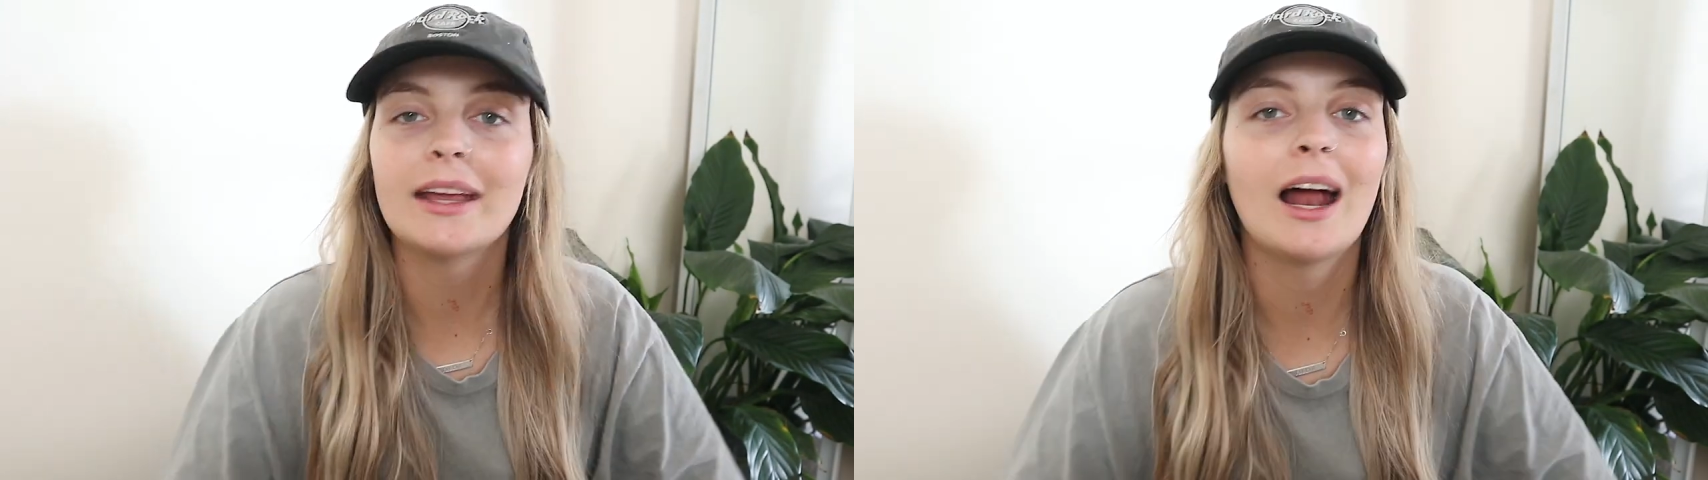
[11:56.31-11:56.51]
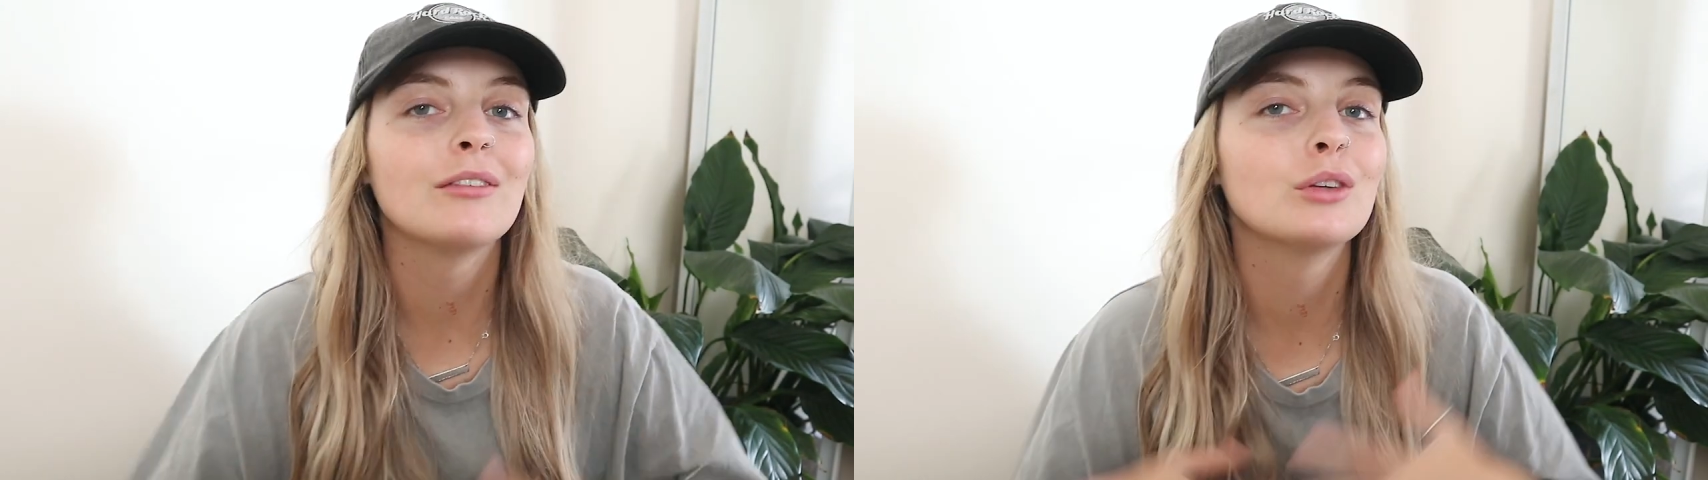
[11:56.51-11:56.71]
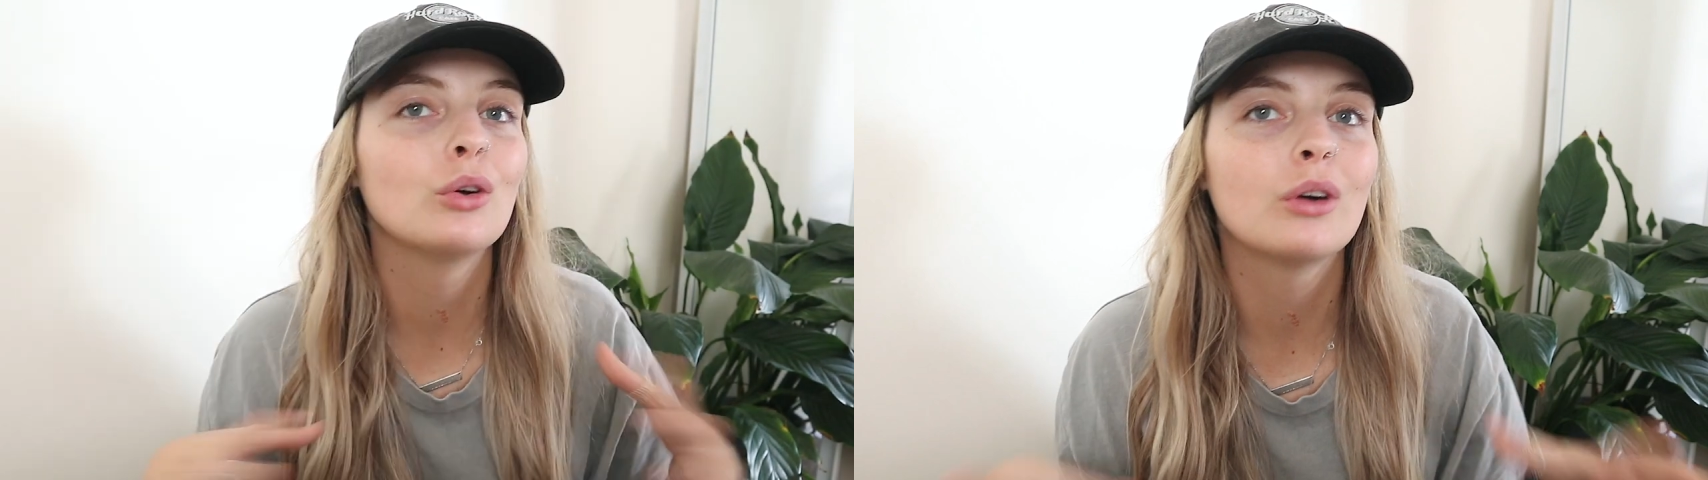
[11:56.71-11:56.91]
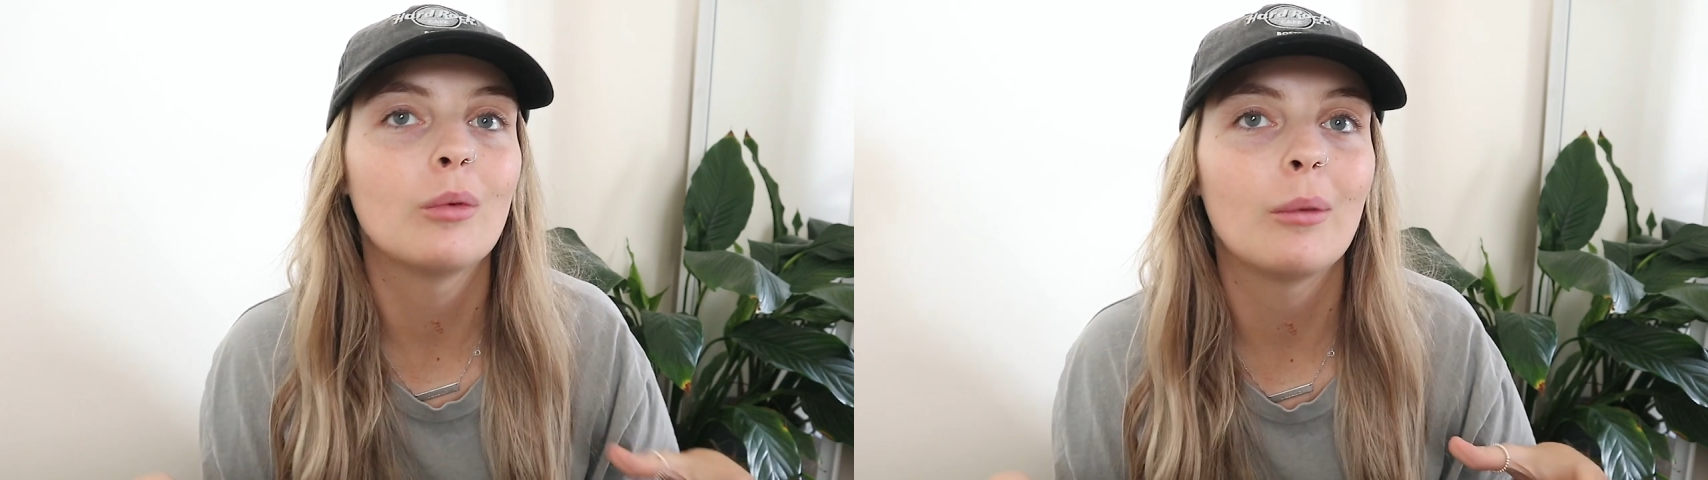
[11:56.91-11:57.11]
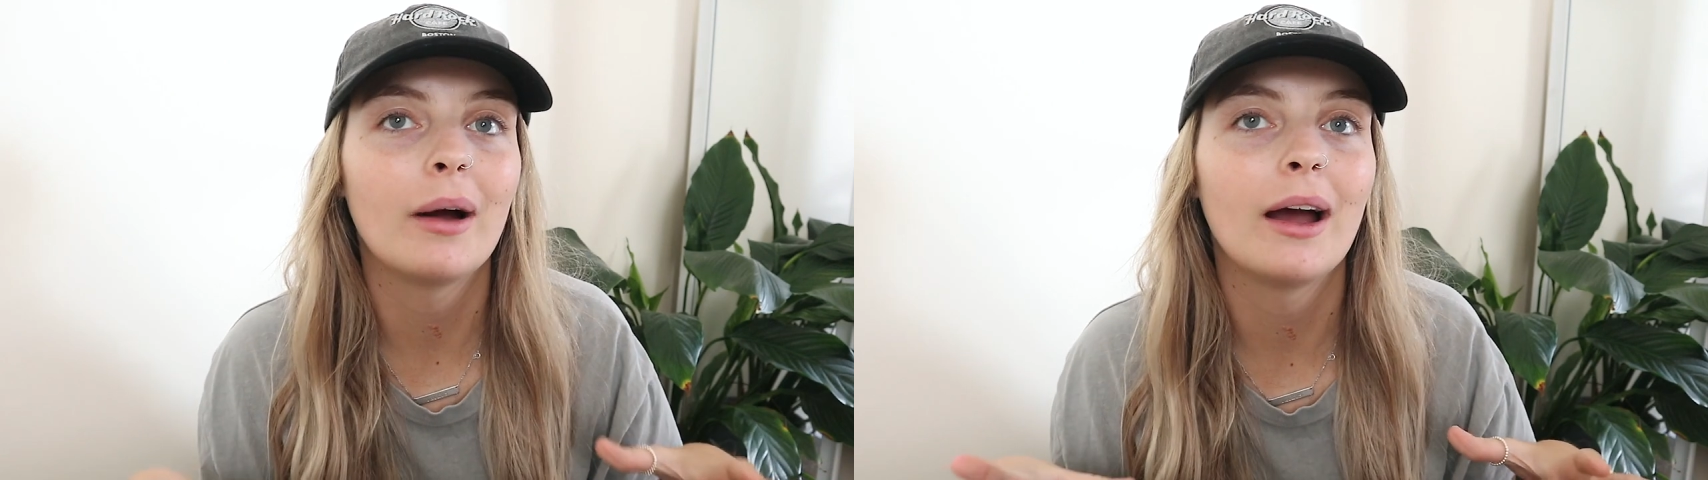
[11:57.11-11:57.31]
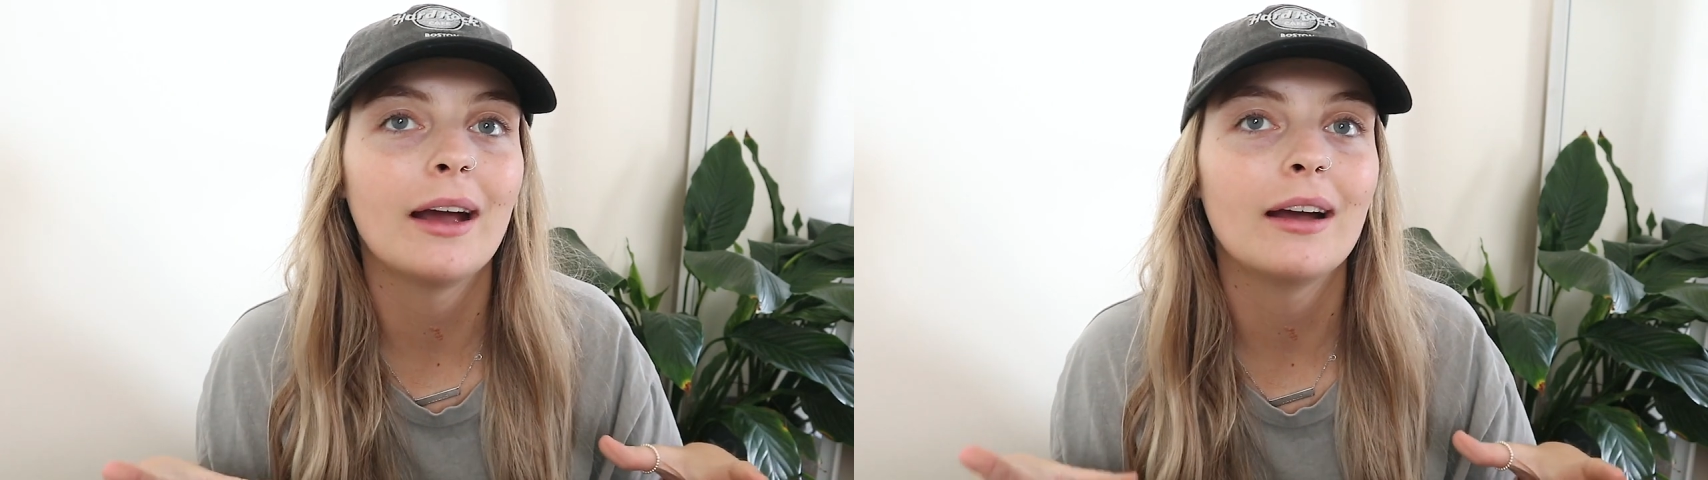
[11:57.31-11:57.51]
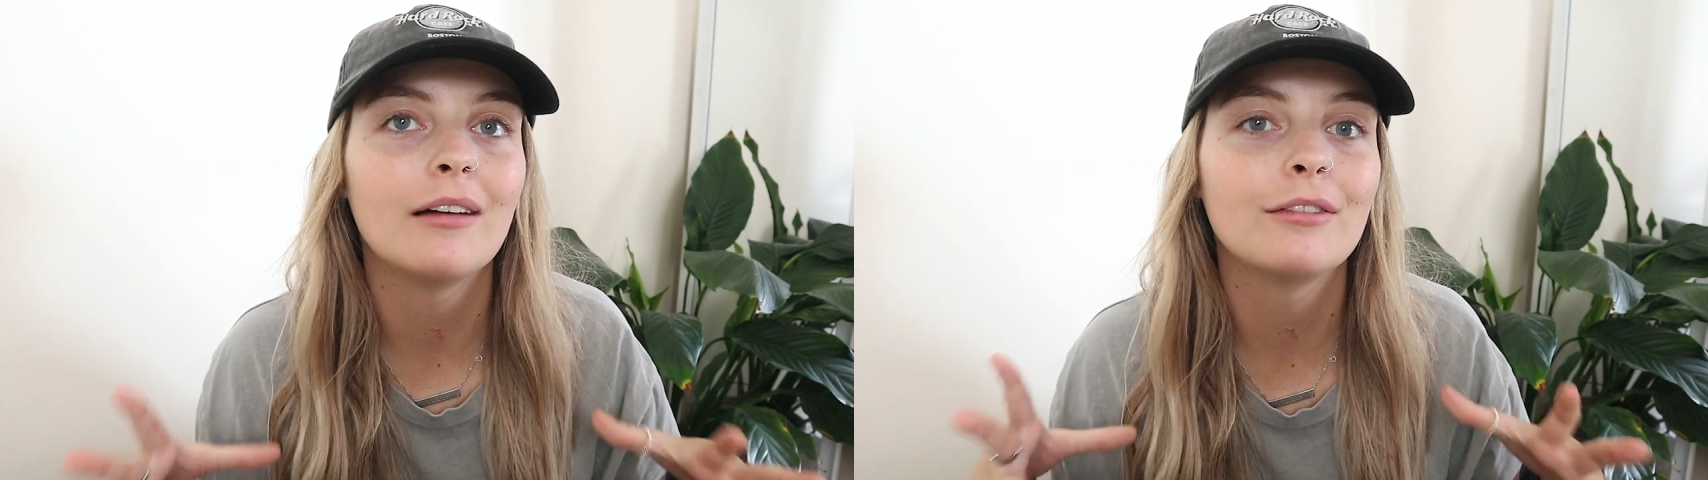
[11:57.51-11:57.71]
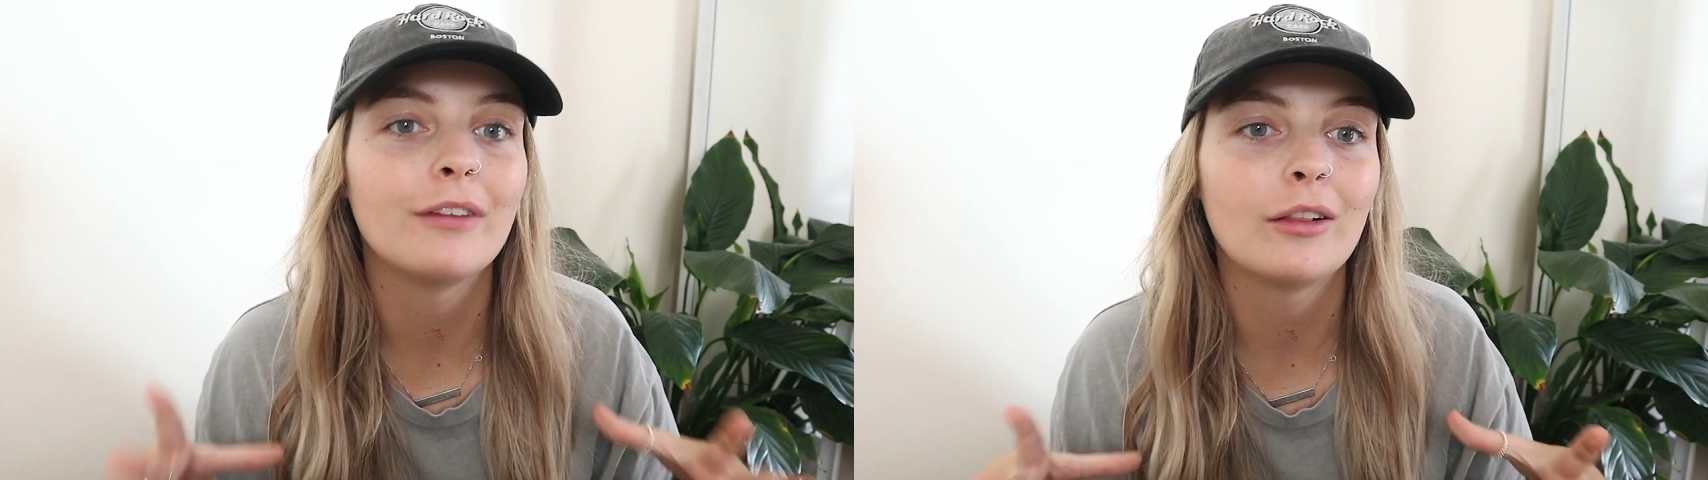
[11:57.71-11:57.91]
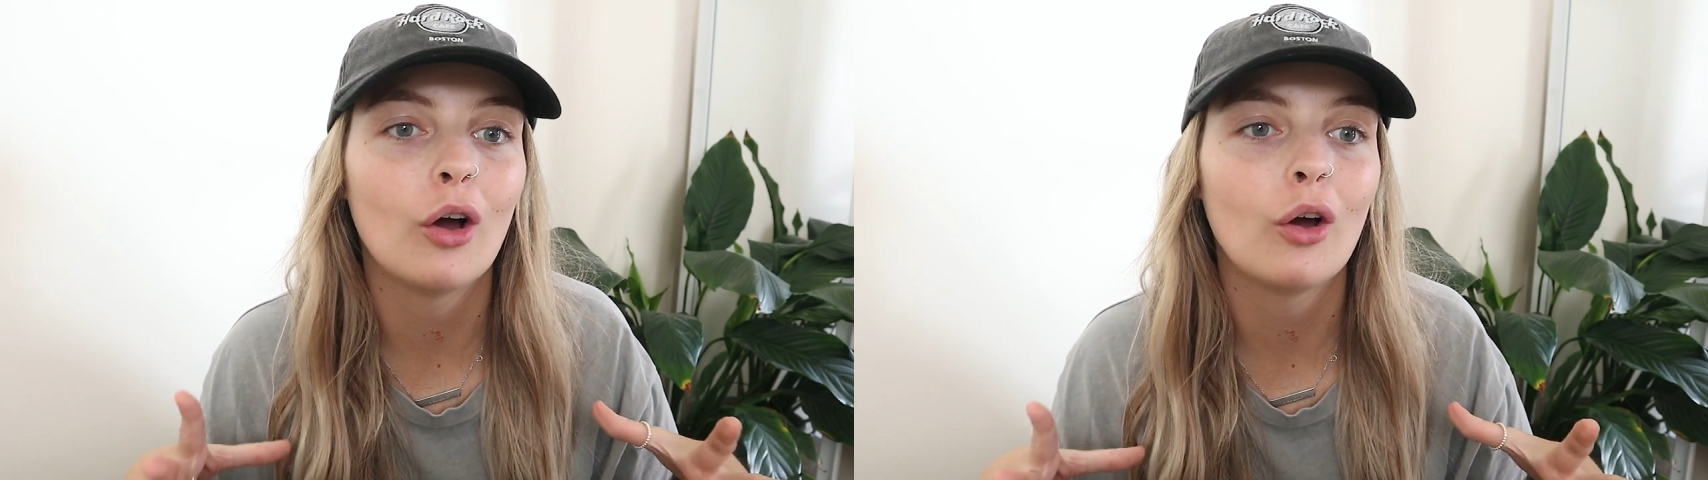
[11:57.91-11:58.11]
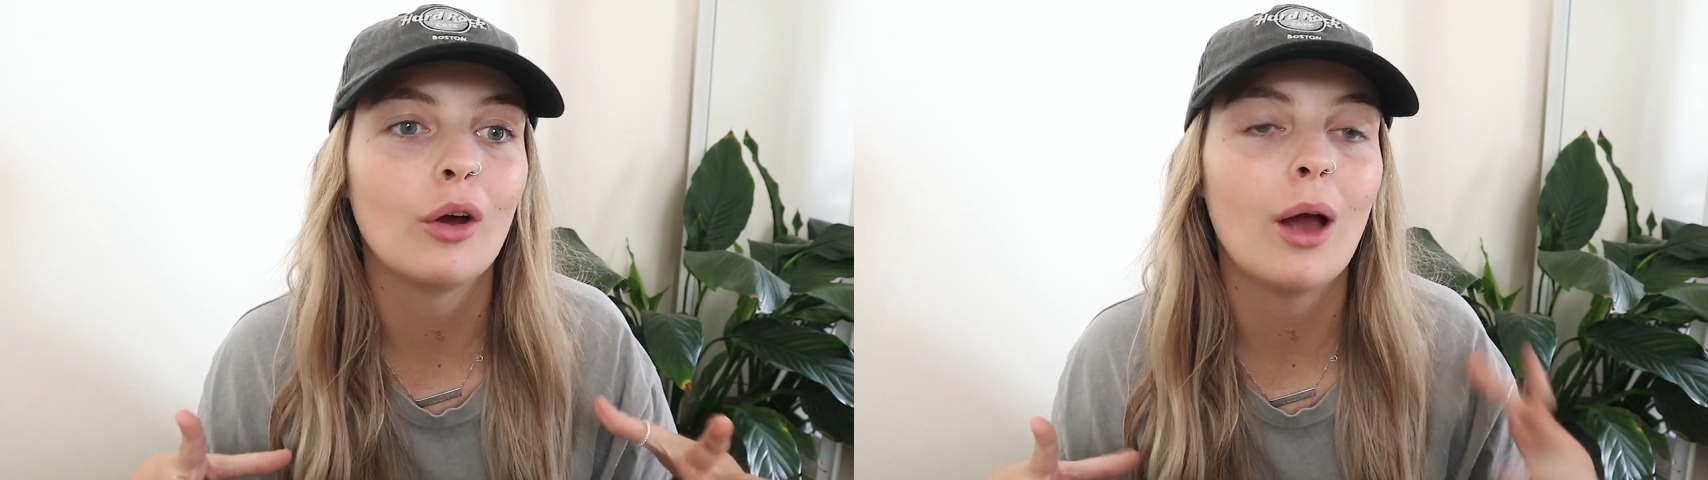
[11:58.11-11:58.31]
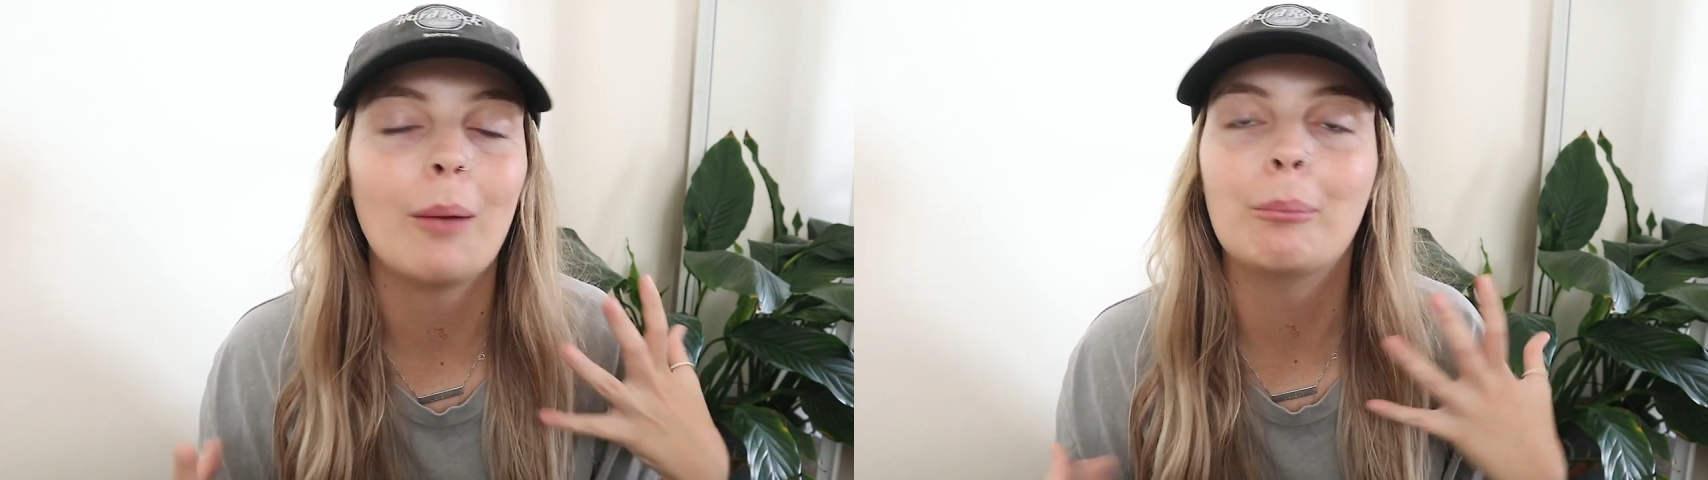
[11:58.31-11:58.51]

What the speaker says: and have a look at what my fellow